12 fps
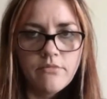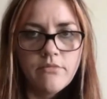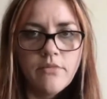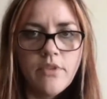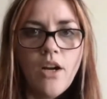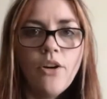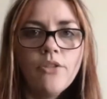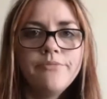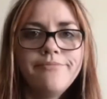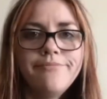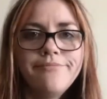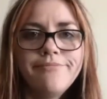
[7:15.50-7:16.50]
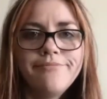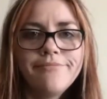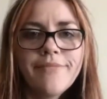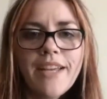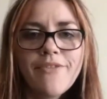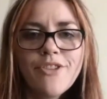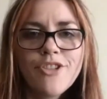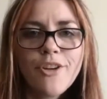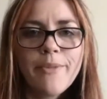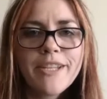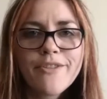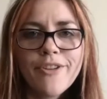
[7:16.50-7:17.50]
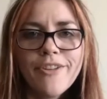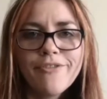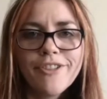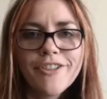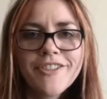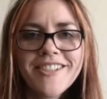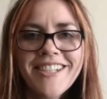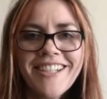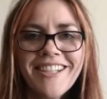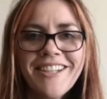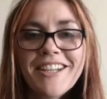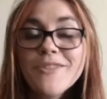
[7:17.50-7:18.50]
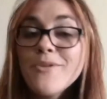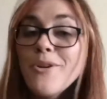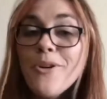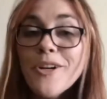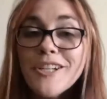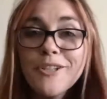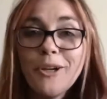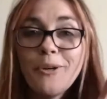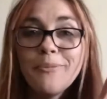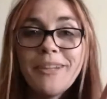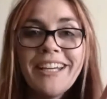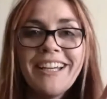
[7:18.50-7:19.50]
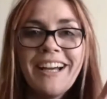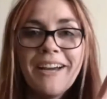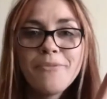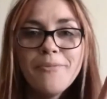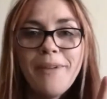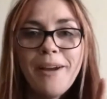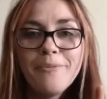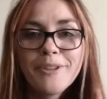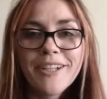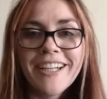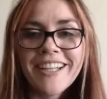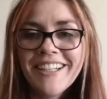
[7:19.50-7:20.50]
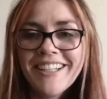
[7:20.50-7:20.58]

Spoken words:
Oh, I have to share my screen first. That's what Courtney told me. I'm remembering.